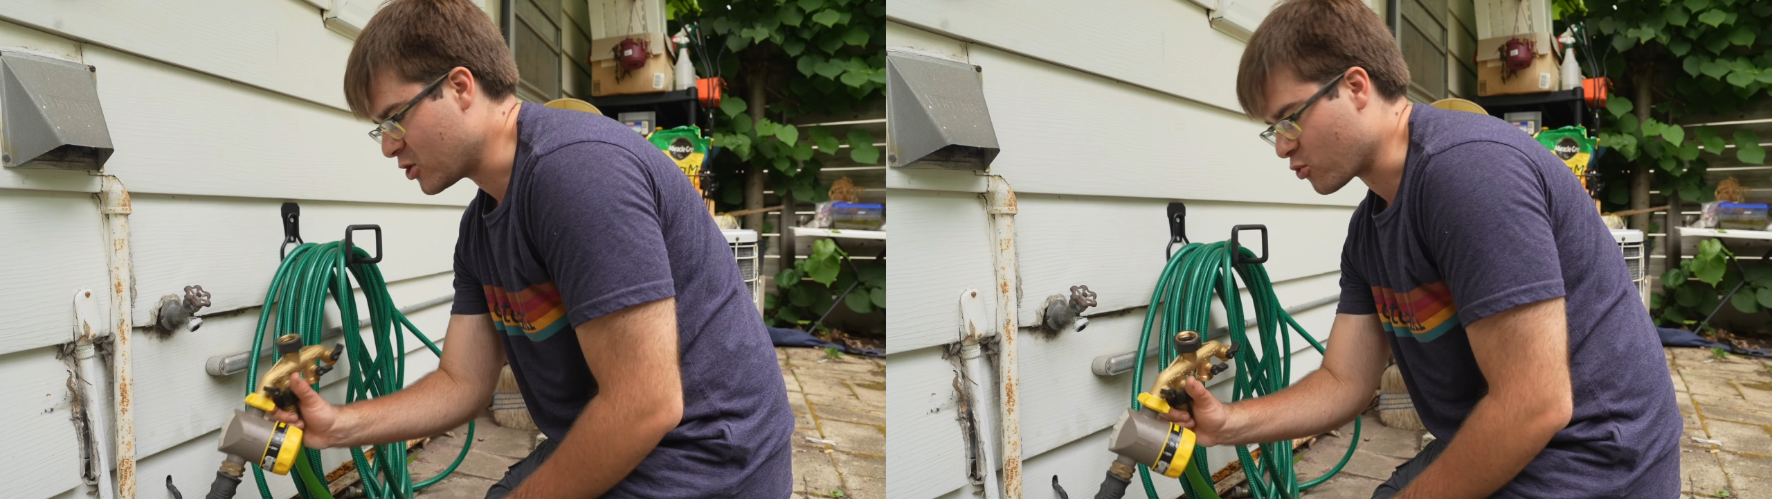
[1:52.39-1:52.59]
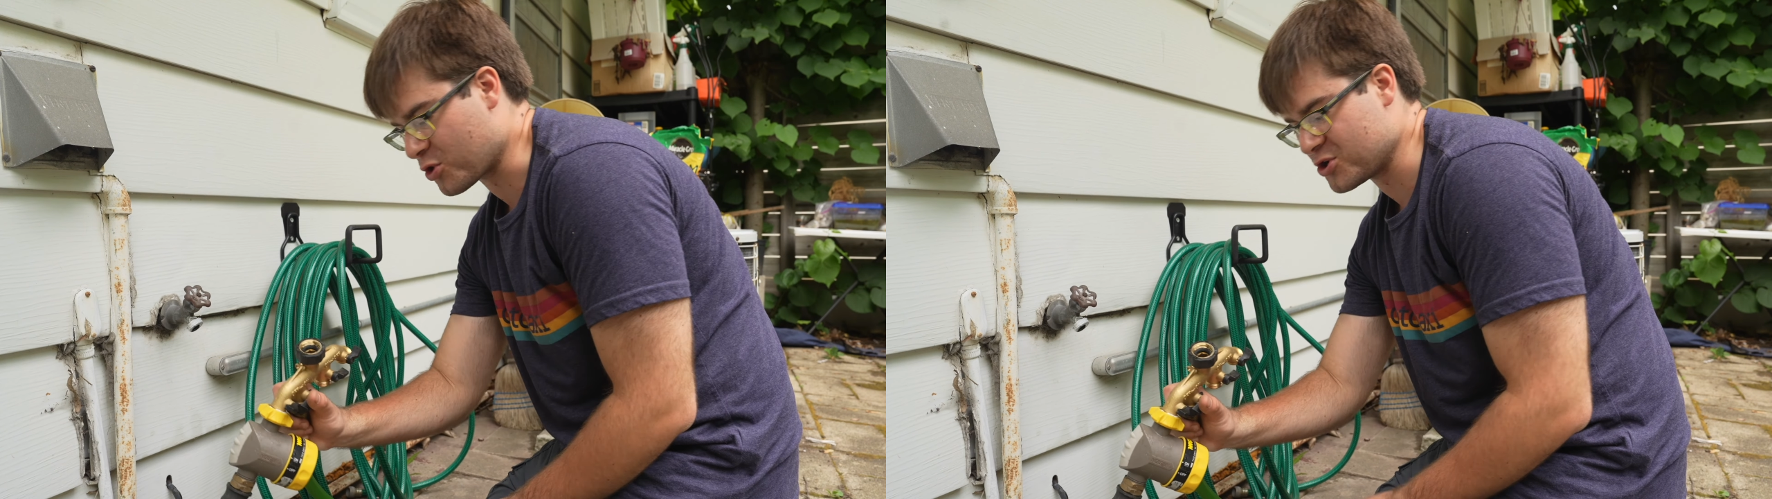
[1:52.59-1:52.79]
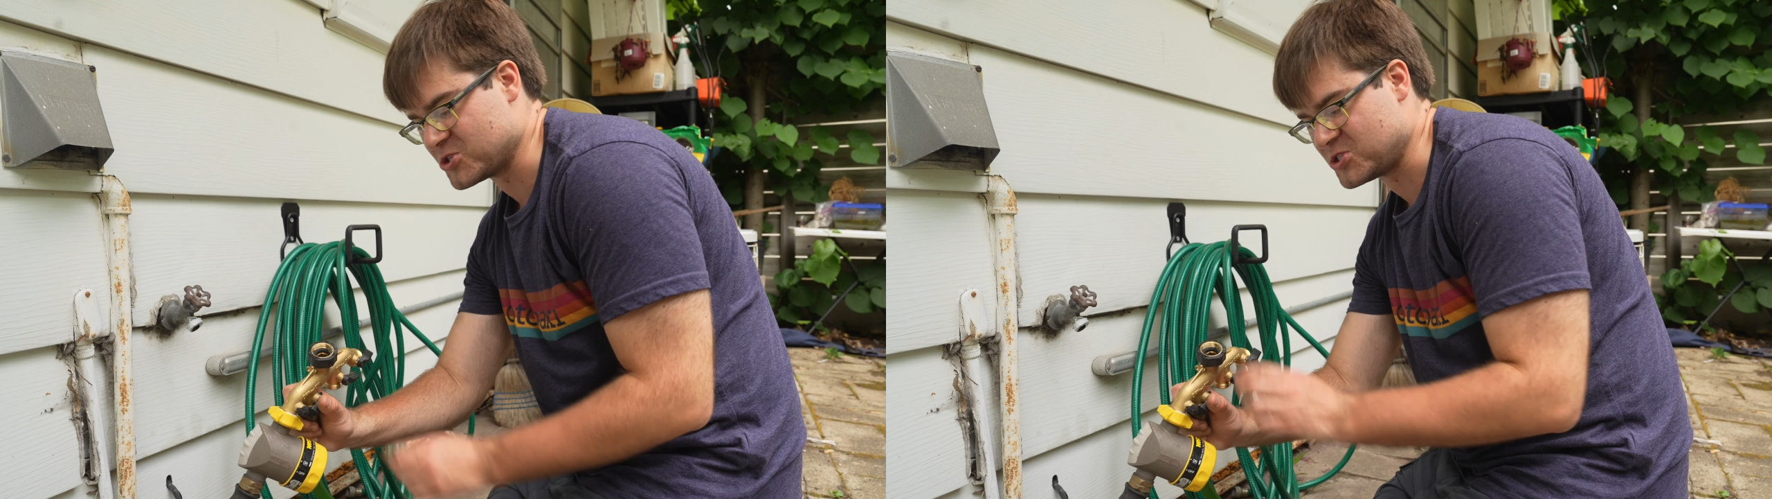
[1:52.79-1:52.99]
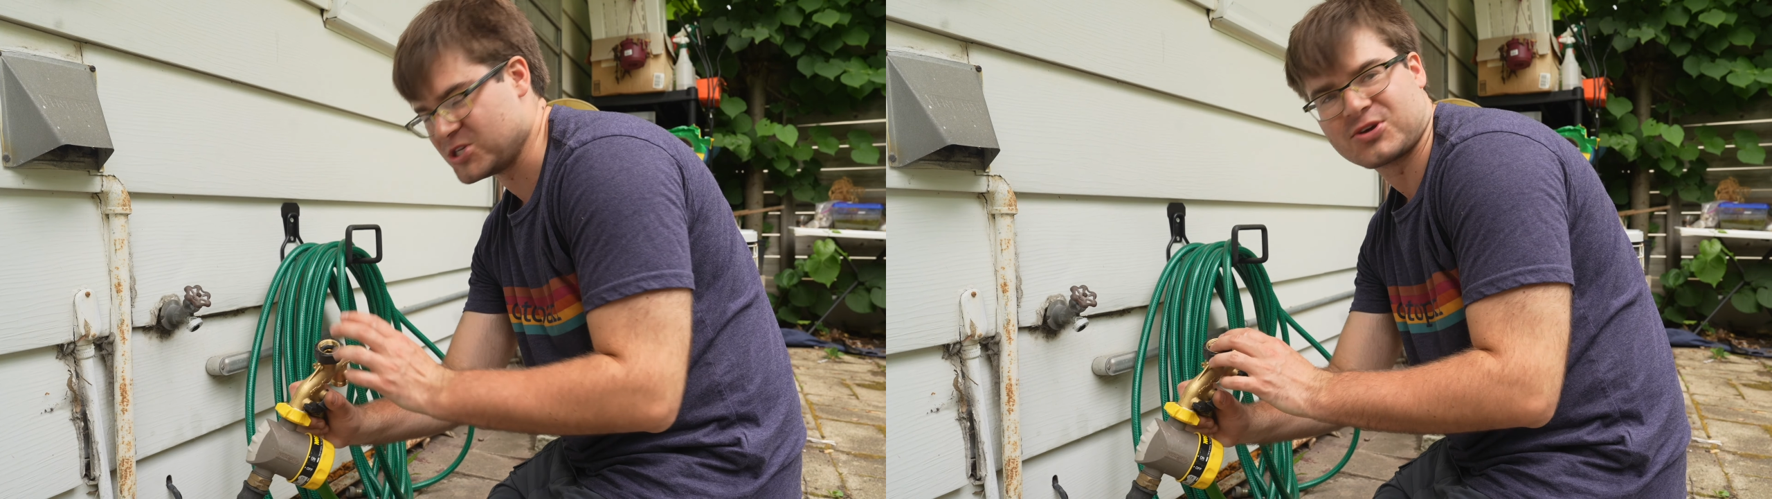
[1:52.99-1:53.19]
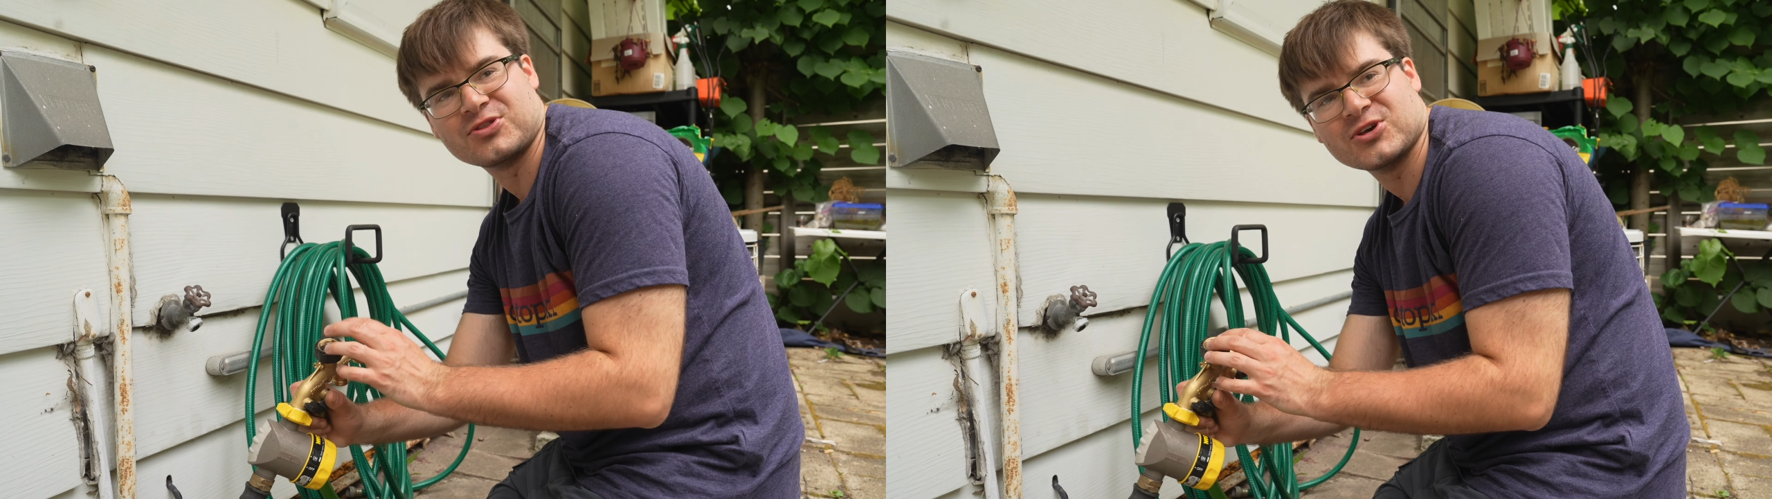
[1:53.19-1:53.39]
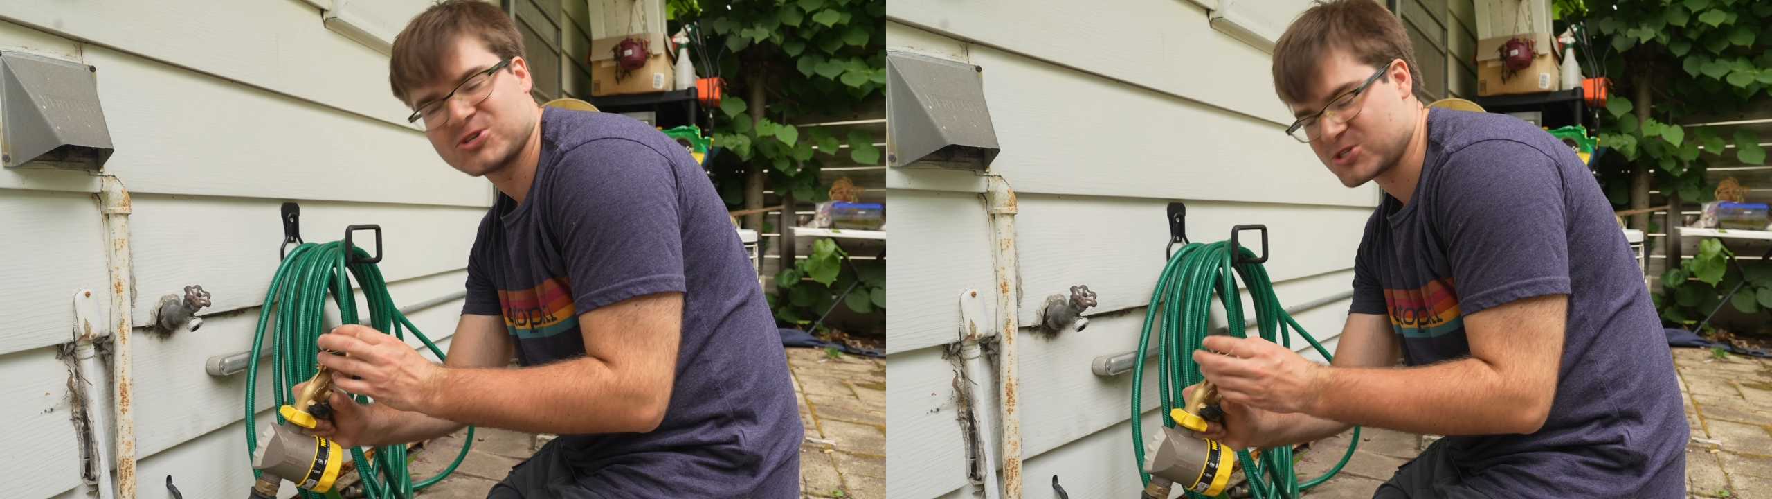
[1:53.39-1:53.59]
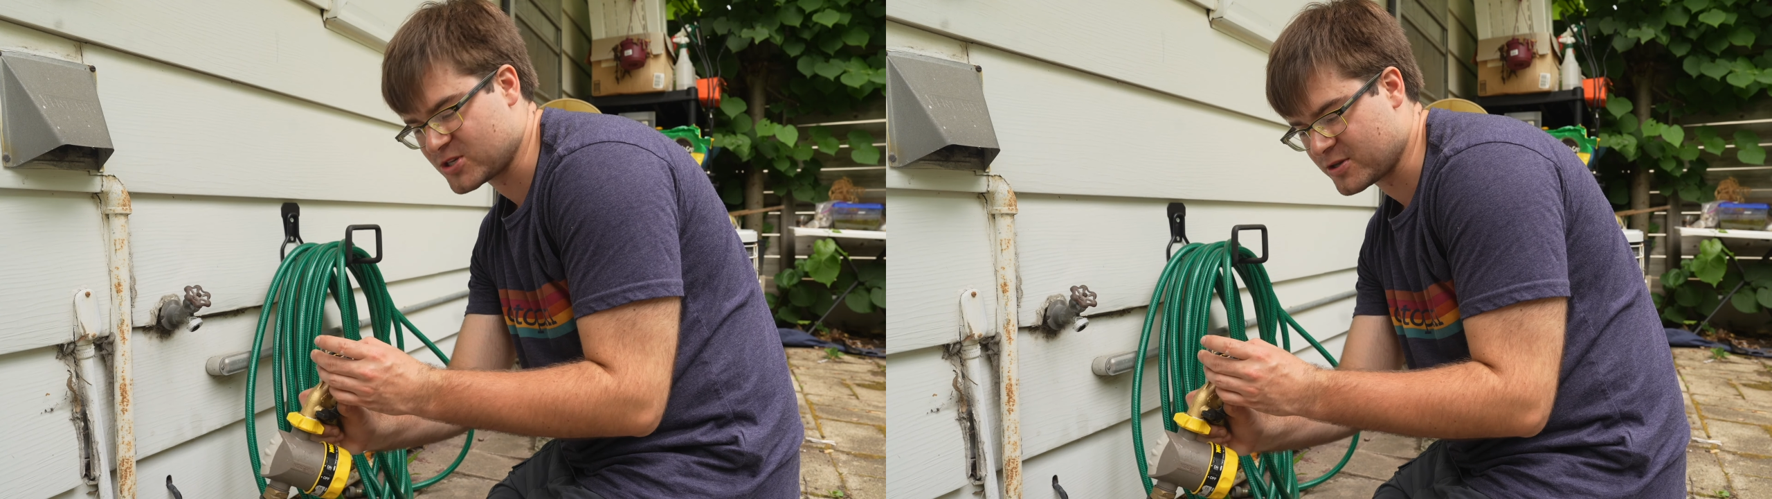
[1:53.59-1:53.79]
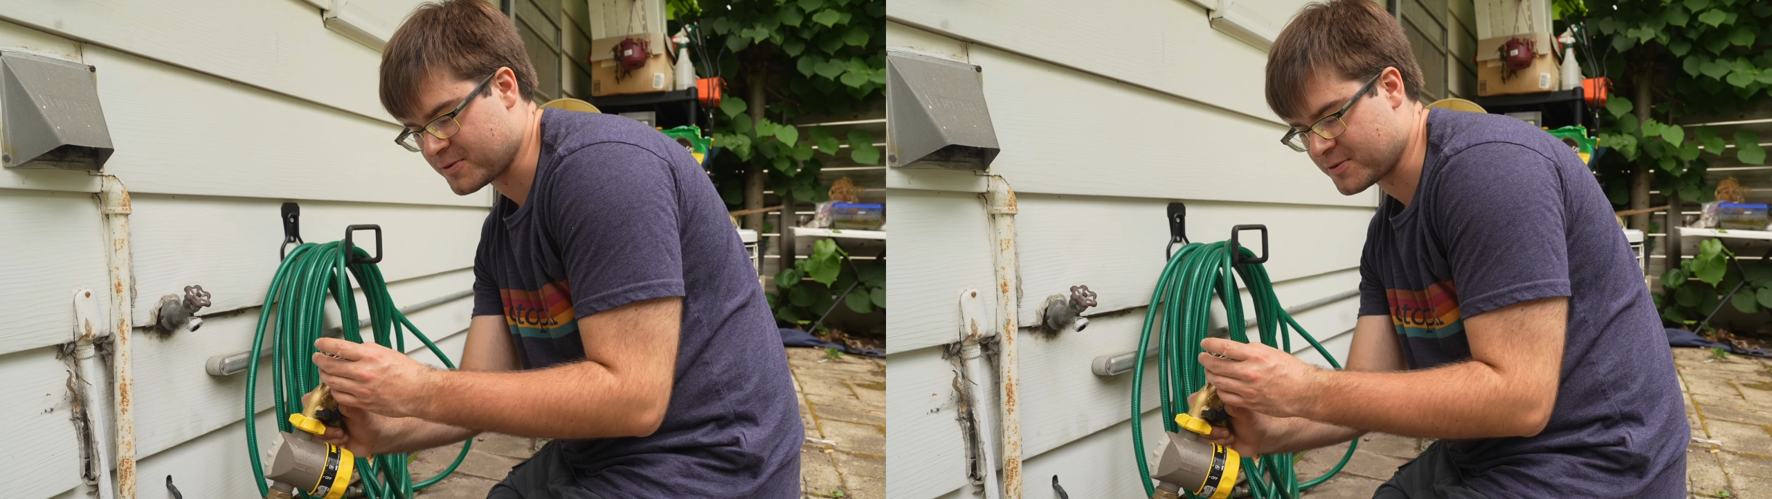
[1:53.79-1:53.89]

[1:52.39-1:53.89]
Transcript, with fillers: we're gonna stick this